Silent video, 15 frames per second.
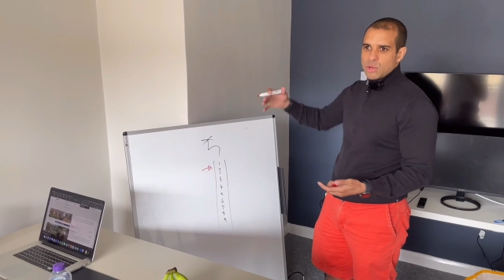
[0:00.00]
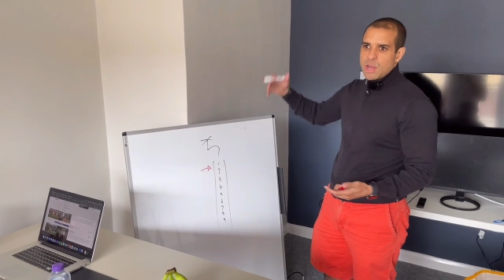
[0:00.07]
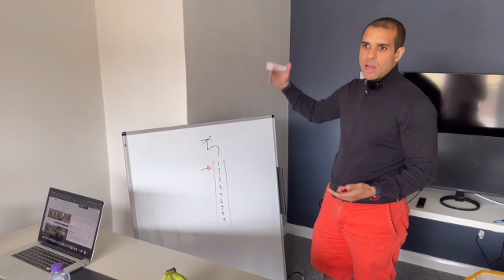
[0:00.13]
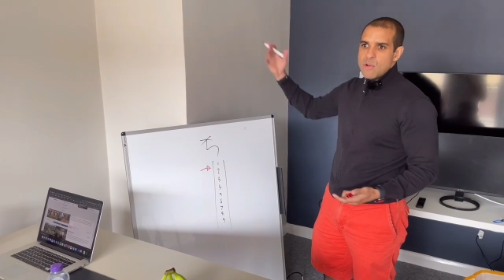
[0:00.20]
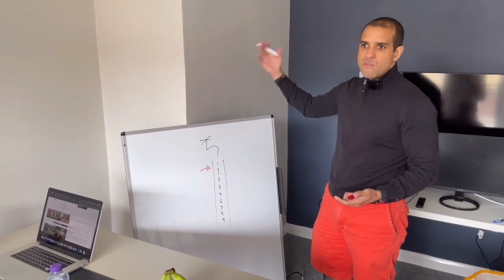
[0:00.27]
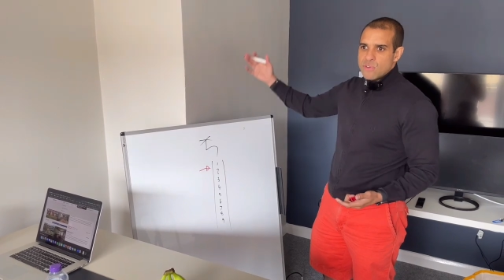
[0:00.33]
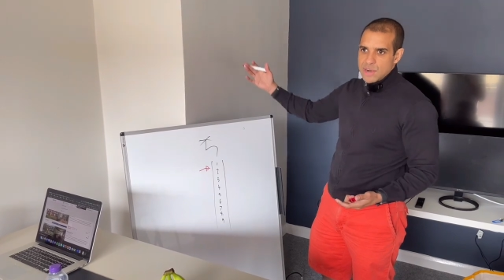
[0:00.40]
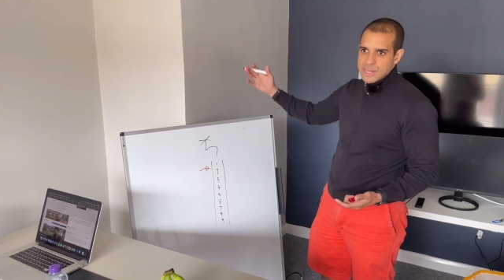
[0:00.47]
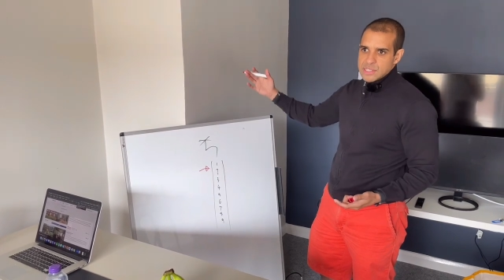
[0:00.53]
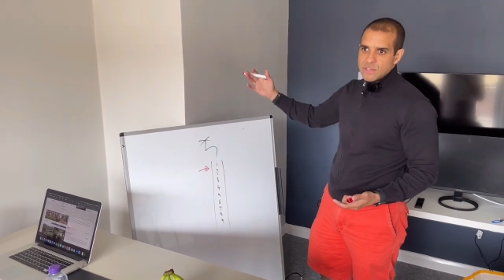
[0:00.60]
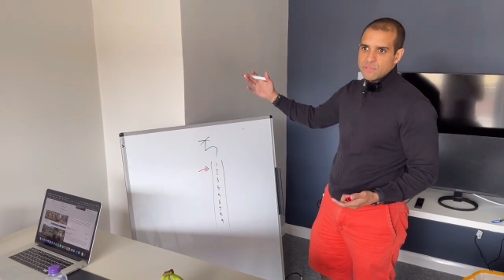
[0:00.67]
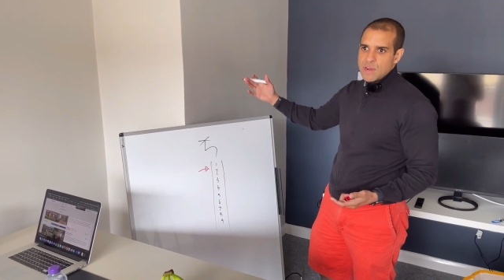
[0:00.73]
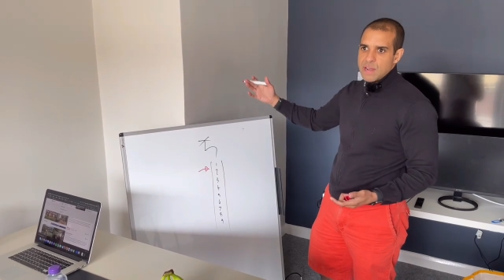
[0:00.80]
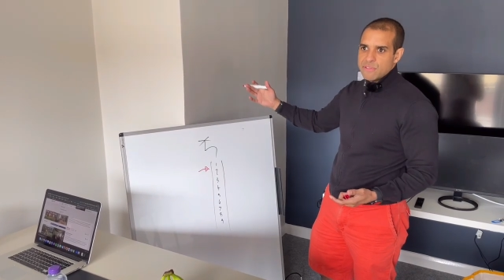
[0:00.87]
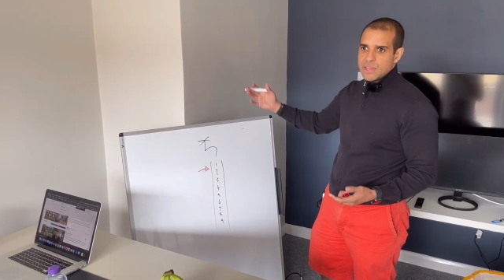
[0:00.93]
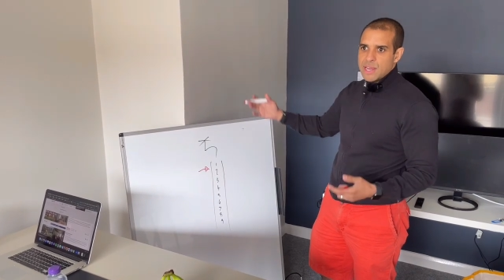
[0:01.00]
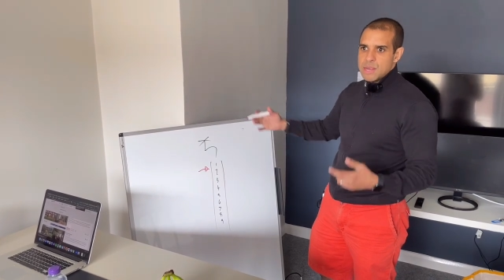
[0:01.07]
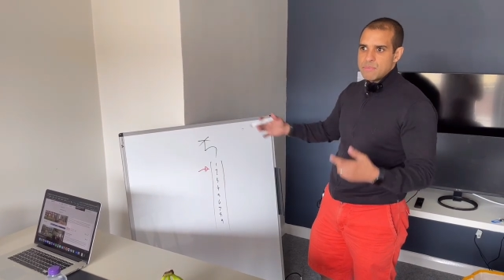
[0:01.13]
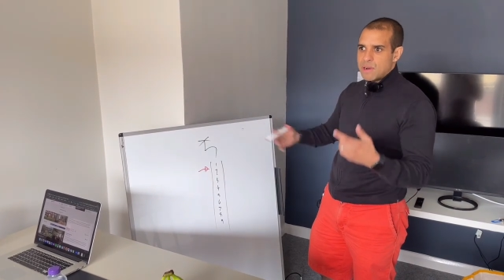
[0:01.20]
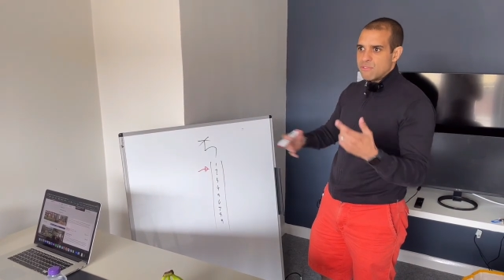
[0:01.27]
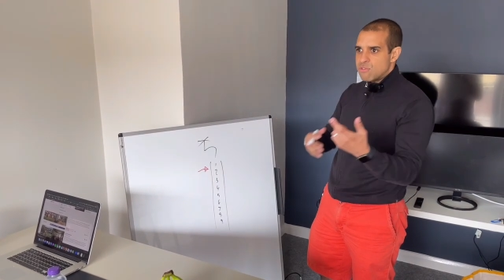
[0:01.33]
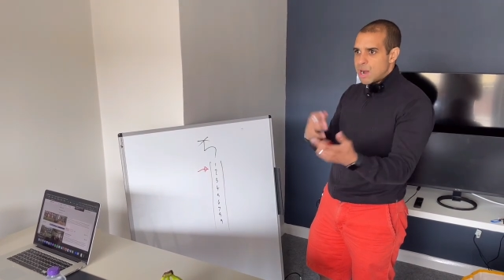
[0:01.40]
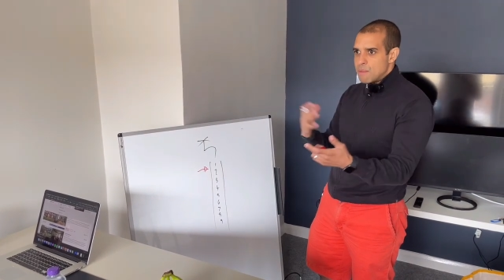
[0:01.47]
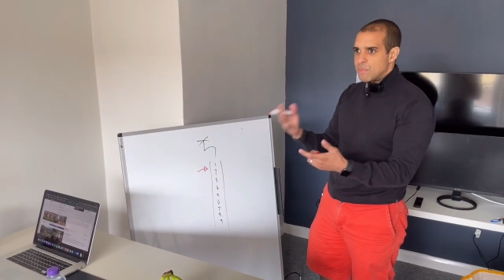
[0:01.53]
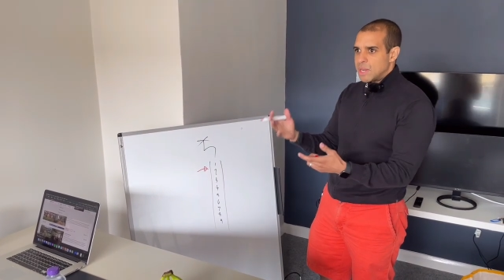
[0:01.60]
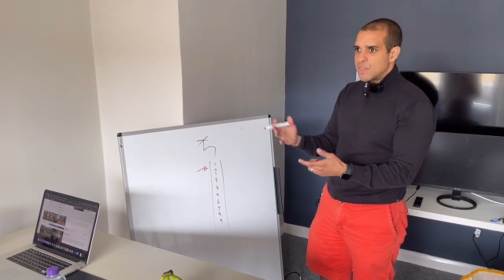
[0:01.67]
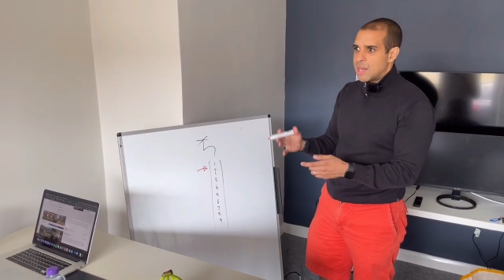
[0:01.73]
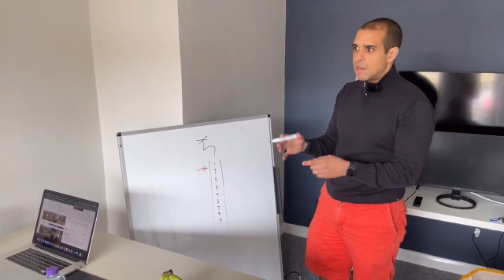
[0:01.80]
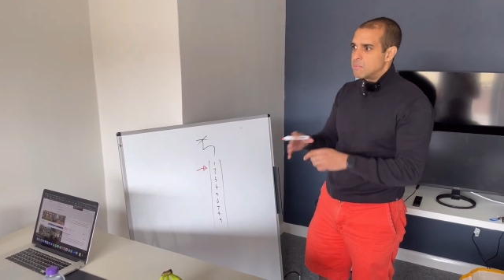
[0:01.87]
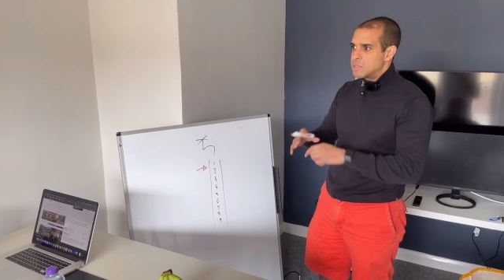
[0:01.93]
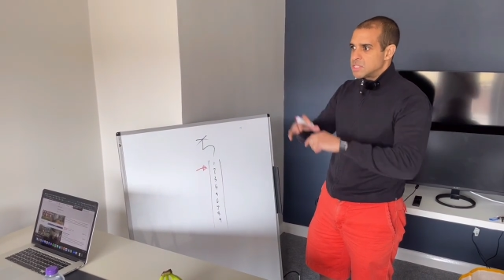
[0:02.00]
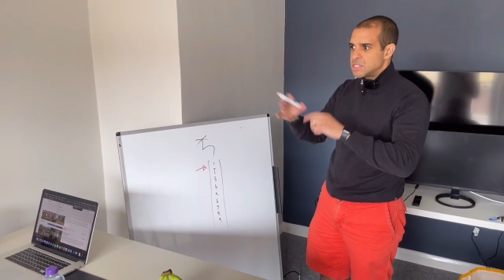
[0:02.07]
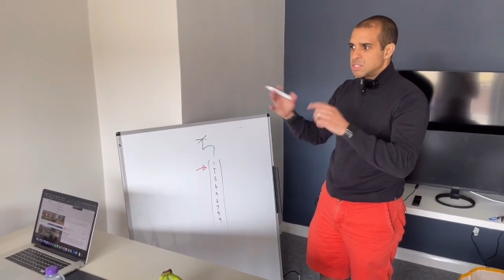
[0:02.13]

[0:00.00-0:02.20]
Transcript: over 85k, but I've run my numbers.